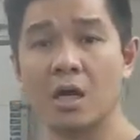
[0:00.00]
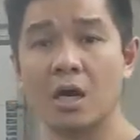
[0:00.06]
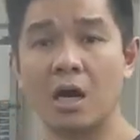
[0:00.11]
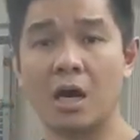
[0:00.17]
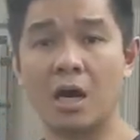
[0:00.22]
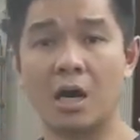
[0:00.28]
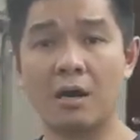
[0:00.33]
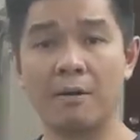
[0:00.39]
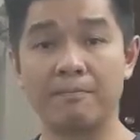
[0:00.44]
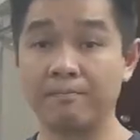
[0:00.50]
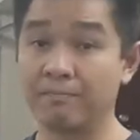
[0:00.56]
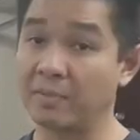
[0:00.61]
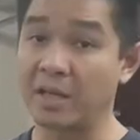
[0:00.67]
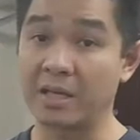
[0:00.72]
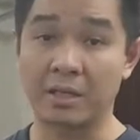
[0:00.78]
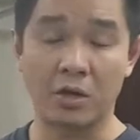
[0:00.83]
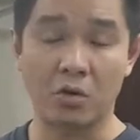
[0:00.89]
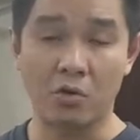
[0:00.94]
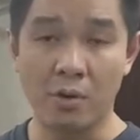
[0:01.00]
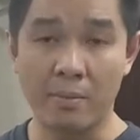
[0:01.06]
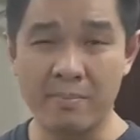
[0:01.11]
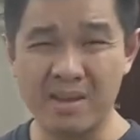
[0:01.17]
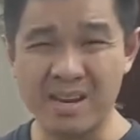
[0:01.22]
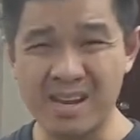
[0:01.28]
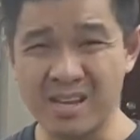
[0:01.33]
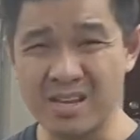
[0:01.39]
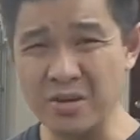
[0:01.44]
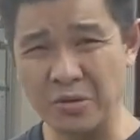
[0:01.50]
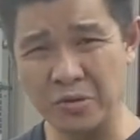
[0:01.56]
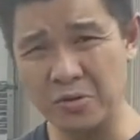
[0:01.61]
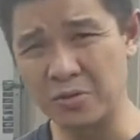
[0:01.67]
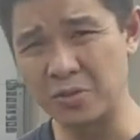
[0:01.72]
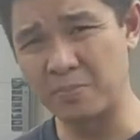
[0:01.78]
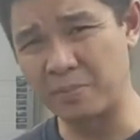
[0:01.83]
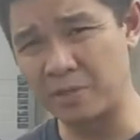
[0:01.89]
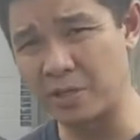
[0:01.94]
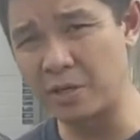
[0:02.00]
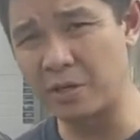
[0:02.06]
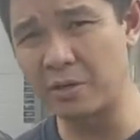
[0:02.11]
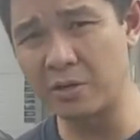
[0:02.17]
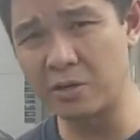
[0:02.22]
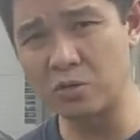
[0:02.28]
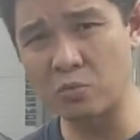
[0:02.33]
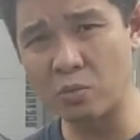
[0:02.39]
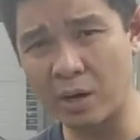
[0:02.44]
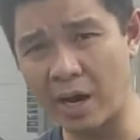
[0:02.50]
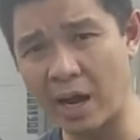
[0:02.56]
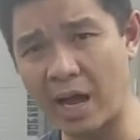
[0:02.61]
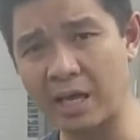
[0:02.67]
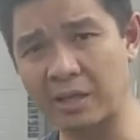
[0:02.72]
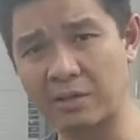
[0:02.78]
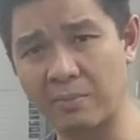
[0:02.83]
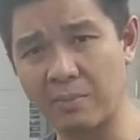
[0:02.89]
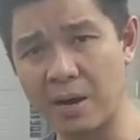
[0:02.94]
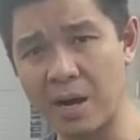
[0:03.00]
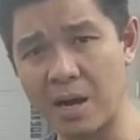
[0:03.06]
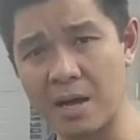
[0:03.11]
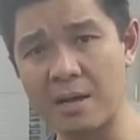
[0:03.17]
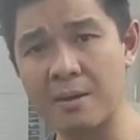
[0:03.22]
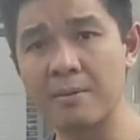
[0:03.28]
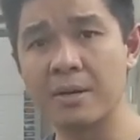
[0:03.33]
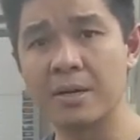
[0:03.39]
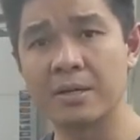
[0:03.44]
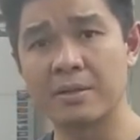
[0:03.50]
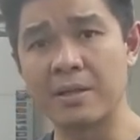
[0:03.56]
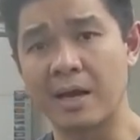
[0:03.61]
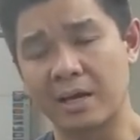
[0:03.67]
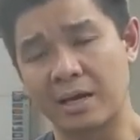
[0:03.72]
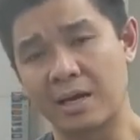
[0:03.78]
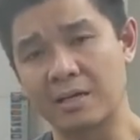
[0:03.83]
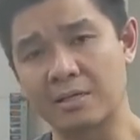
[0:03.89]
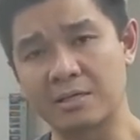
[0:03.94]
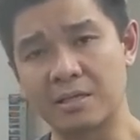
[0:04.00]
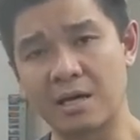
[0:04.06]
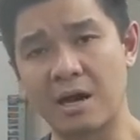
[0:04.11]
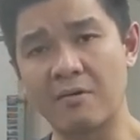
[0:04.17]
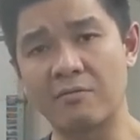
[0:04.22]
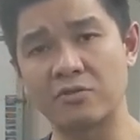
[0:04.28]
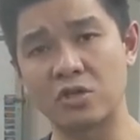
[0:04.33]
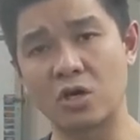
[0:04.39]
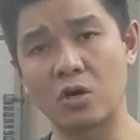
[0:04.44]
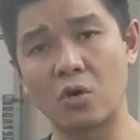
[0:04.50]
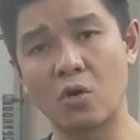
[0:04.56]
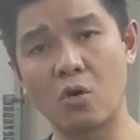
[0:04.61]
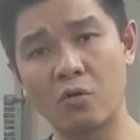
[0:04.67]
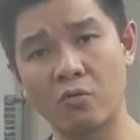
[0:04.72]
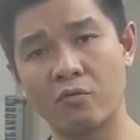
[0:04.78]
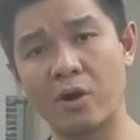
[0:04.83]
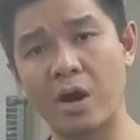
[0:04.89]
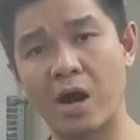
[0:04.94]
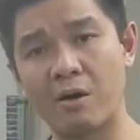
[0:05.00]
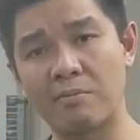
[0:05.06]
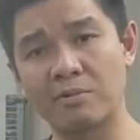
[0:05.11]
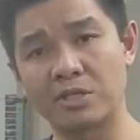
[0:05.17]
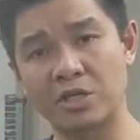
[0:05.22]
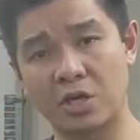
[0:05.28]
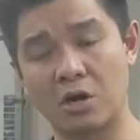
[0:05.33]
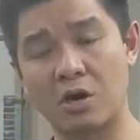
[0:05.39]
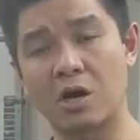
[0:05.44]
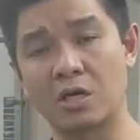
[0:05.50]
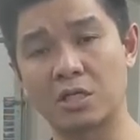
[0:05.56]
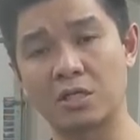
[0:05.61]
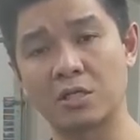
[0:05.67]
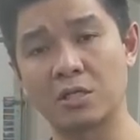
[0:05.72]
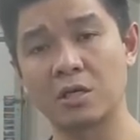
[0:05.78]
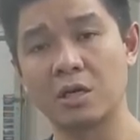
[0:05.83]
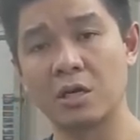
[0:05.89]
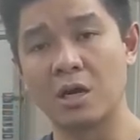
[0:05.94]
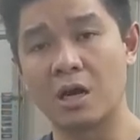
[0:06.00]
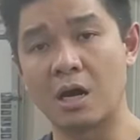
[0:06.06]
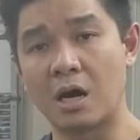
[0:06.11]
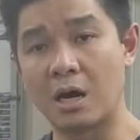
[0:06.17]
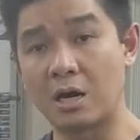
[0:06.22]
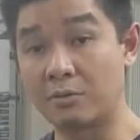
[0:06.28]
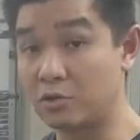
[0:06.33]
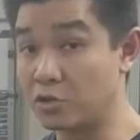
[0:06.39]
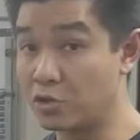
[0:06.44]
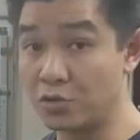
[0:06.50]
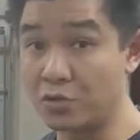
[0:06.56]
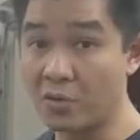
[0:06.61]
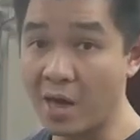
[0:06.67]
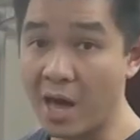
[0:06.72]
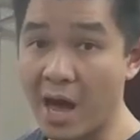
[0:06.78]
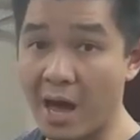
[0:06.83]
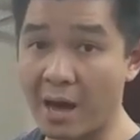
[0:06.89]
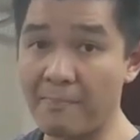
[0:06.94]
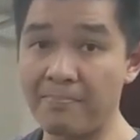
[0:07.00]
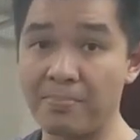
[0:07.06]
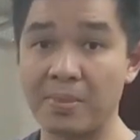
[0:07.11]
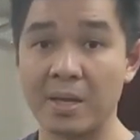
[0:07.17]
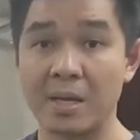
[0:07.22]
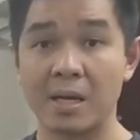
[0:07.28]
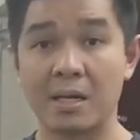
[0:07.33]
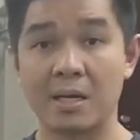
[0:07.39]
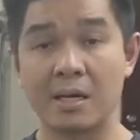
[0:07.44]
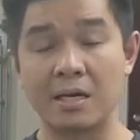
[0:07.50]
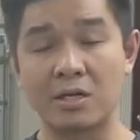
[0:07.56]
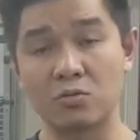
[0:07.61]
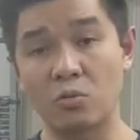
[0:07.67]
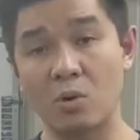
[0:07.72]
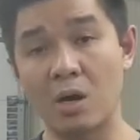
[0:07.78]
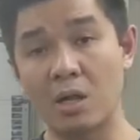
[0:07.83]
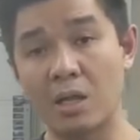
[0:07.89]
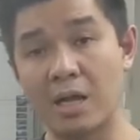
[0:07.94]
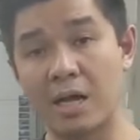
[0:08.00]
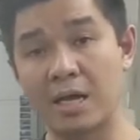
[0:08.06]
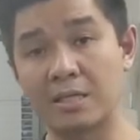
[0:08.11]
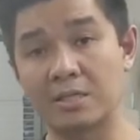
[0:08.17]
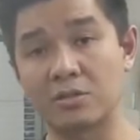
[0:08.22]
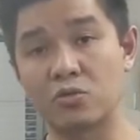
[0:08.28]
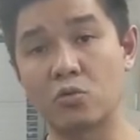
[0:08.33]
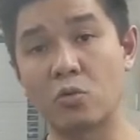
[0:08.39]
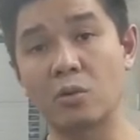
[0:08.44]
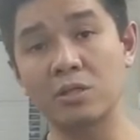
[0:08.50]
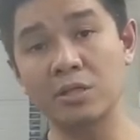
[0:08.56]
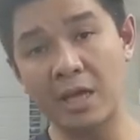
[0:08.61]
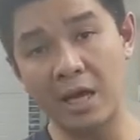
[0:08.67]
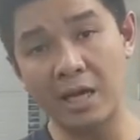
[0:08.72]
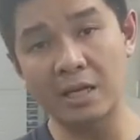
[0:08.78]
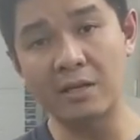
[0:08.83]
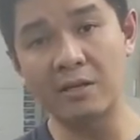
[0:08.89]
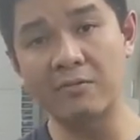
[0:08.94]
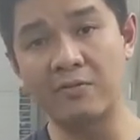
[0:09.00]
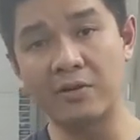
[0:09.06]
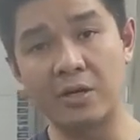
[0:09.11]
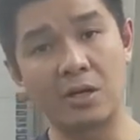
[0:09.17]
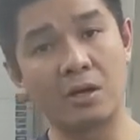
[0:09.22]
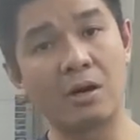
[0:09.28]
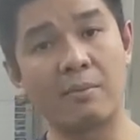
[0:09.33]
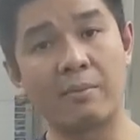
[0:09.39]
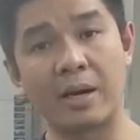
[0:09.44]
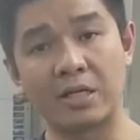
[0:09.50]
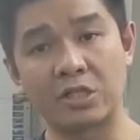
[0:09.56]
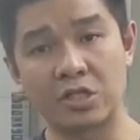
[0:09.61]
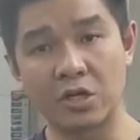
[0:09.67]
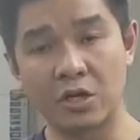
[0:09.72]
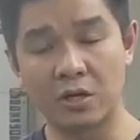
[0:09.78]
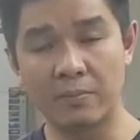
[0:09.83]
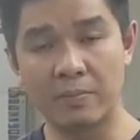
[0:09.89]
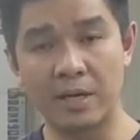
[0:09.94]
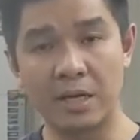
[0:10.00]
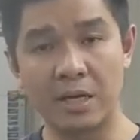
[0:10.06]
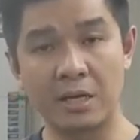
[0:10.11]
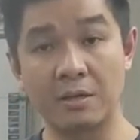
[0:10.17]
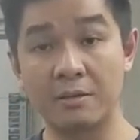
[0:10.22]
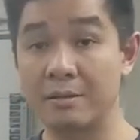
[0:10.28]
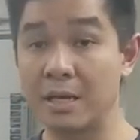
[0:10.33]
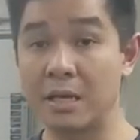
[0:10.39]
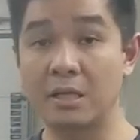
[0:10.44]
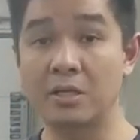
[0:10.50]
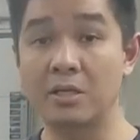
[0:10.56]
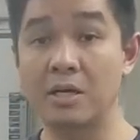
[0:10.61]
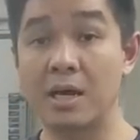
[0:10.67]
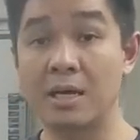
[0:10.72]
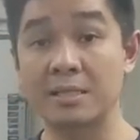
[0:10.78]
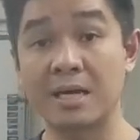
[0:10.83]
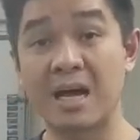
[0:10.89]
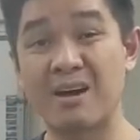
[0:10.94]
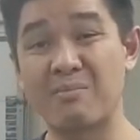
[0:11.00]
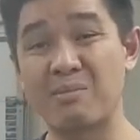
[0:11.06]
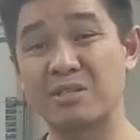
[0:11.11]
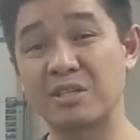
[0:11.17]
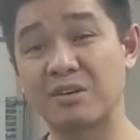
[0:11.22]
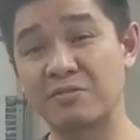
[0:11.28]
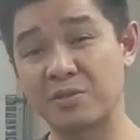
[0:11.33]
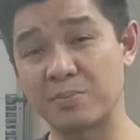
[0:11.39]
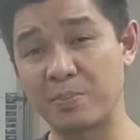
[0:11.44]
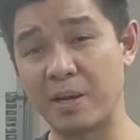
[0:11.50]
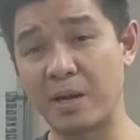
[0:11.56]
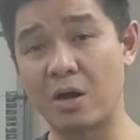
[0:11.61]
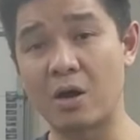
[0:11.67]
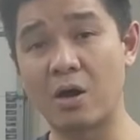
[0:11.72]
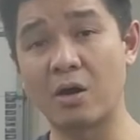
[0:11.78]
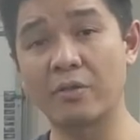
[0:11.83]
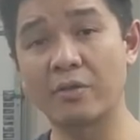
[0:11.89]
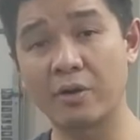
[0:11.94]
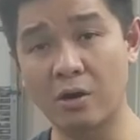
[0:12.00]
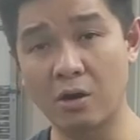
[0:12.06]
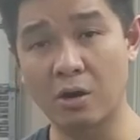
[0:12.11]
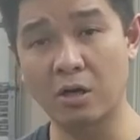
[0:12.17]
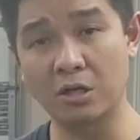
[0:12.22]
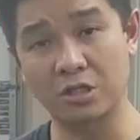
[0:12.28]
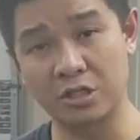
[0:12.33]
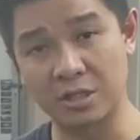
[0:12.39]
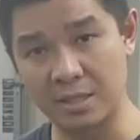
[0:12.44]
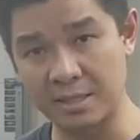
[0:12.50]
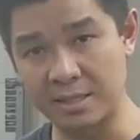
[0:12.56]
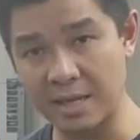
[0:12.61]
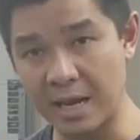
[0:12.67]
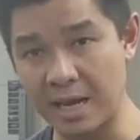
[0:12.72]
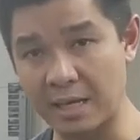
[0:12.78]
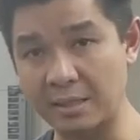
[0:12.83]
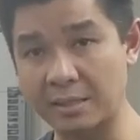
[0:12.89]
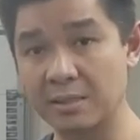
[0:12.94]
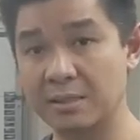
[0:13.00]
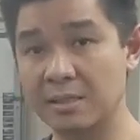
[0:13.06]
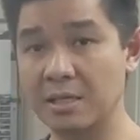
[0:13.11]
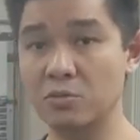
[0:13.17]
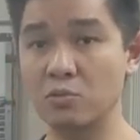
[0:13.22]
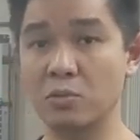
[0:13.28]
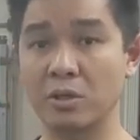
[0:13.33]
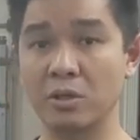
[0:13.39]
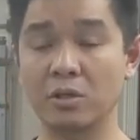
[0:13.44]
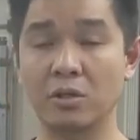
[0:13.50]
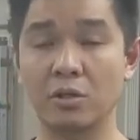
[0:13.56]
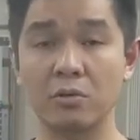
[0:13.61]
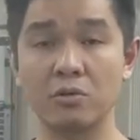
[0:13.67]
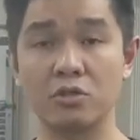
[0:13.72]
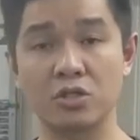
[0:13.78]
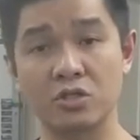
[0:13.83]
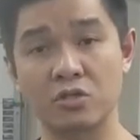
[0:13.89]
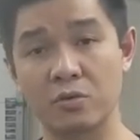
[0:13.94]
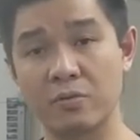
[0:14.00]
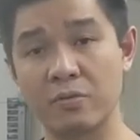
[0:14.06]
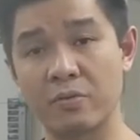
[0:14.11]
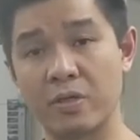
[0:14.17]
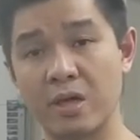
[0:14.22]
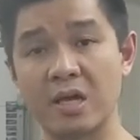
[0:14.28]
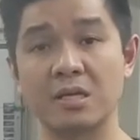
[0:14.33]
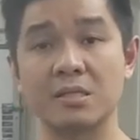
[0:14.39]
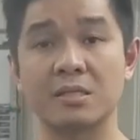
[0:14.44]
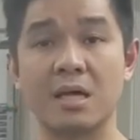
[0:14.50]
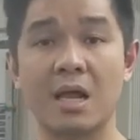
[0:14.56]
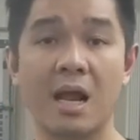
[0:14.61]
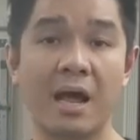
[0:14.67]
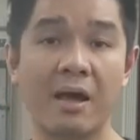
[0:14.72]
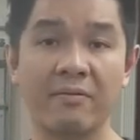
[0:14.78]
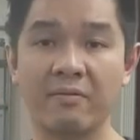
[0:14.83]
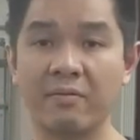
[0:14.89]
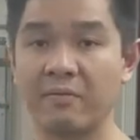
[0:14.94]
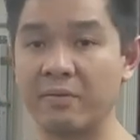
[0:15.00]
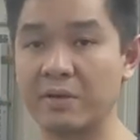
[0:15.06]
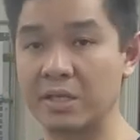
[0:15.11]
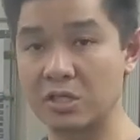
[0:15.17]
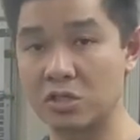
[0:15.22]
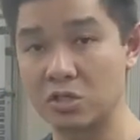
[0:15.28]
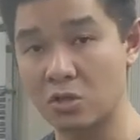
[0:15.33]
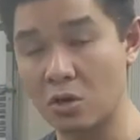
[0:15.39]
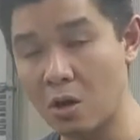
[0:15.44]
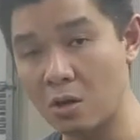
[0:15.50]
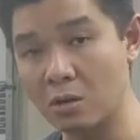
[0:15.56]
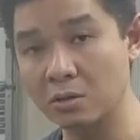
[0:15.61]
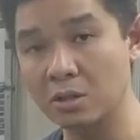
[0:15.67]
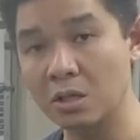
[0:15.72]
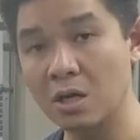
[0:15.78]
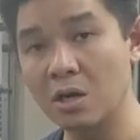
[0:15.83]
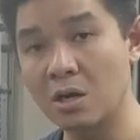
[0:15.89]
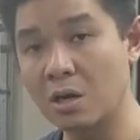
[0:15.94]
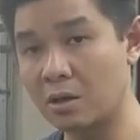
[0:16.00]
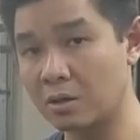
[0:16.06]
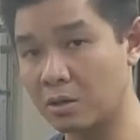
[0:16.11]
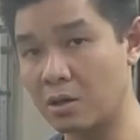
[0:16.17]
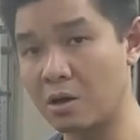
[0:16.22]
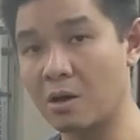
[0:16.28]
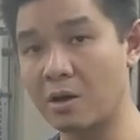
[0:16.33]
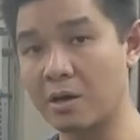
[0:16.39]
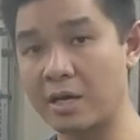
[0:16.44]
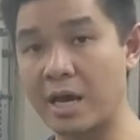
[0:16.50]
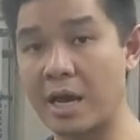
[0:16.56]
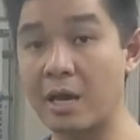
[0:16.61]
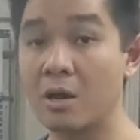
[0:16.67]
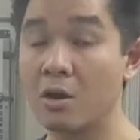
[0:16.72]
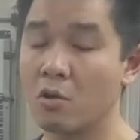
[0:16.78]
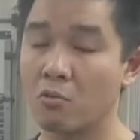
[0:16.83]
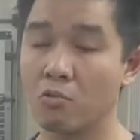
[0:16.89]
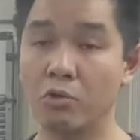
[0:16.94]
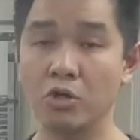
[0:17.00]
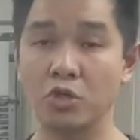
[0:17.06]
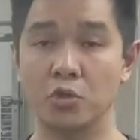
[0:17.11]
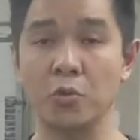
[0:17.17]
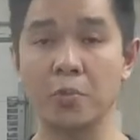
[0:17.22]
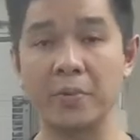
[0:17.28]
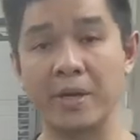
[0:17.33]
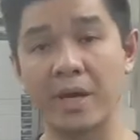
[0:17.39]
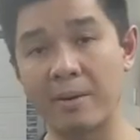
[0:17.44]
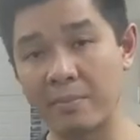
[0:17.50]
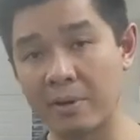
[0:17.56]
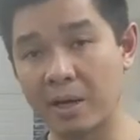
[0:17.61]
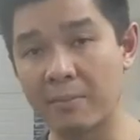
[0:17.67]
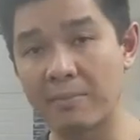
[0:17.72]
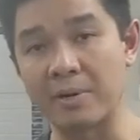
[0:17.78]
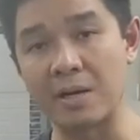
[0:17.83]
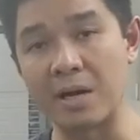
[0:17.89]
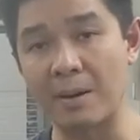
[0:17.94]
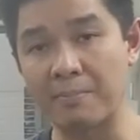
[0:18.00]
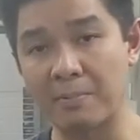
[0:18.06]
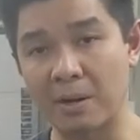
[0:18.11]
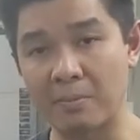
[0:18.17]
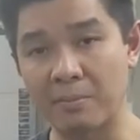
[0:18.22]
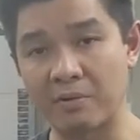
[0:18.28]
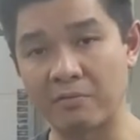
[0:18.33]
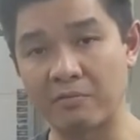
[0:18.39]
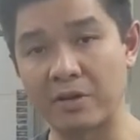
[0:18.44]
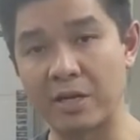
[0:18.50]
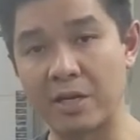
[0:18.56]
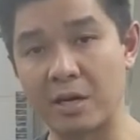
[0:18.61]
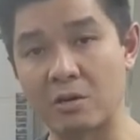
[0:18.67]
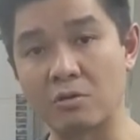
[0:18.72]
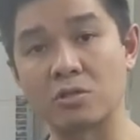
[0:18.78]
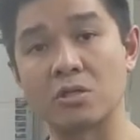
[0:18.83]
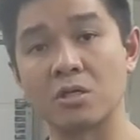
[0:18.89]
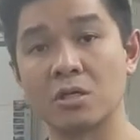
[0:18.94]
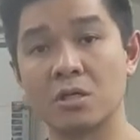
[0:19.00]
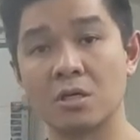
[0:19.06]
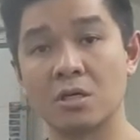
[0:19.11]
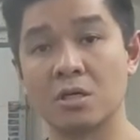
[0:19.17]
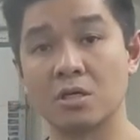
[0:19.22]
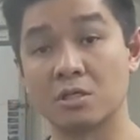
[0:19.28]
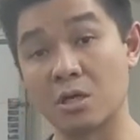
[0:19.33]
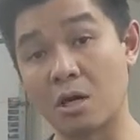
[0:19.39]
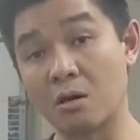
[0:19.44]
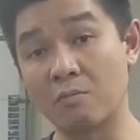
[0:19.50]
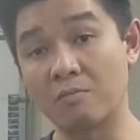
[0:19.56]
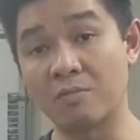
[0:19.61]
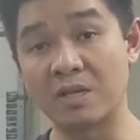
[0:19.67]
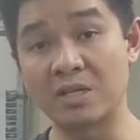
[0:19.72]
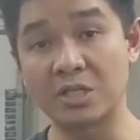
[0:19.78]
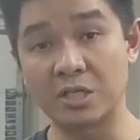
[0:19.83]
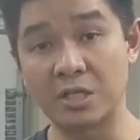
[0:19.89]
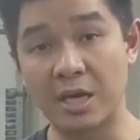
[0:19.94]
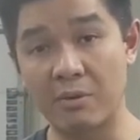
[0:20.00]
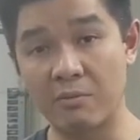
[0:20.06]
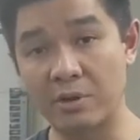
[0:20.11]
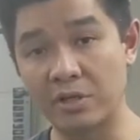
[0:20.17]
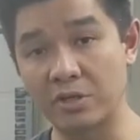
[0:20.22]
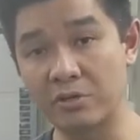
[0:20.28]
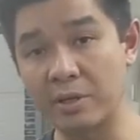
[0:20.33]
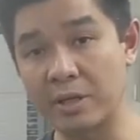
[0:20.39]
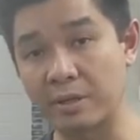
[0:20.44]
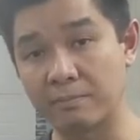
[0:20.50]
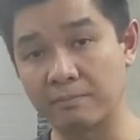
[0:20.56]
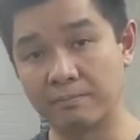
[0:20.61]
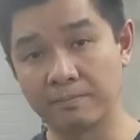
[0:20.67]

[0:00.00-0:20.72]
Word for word: Like the equipment I use, materials, what I have to buy, that kind of stuff. So I'll go over how much it costs to do that. As well as, towards the end of the video, I'm actually going to be telling you guys how much I've spent on the car to date. This will include certain things that I haven't even installed on the car yet, which will be coming up in upcoming videos. So let's just get right to it.